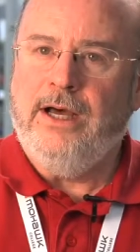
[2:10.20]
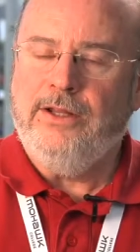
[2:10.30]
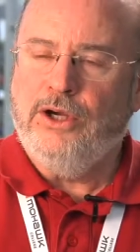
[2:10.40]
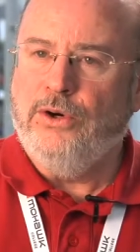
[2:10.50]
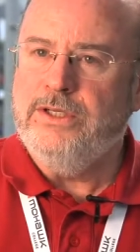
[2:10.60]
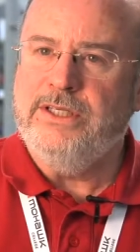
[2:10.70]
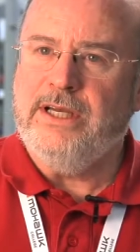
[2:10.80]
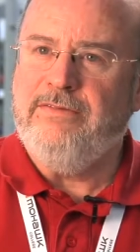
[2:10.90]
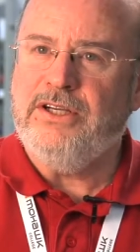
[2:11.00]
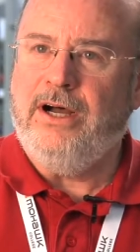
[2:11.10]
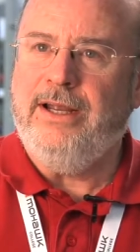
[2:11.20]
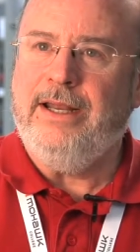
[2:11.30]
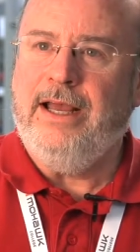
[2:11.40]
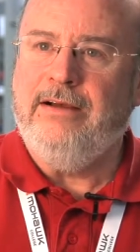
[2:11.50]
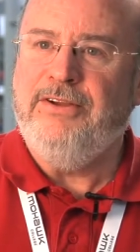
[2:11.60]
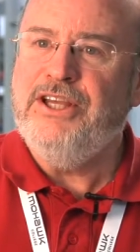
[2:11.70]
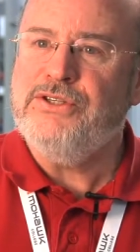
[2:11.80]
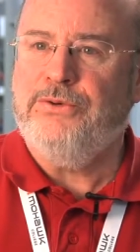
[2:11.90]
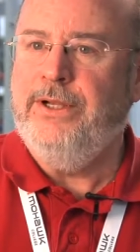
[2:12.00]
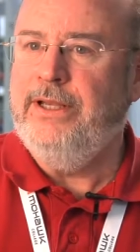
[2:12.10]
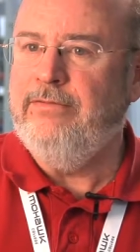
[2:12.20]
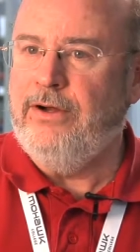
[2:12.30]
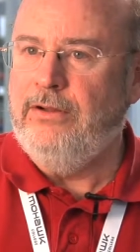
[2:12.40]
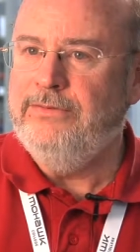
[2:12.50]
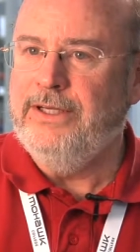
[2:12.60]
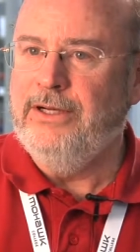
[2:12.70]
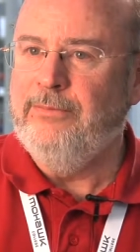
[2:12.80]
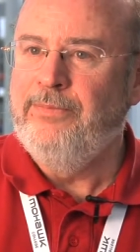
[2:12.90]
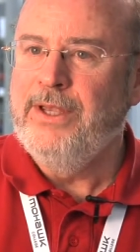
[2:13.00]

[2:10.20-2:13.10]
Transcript: A lot of the courses I've taught have history involved in them.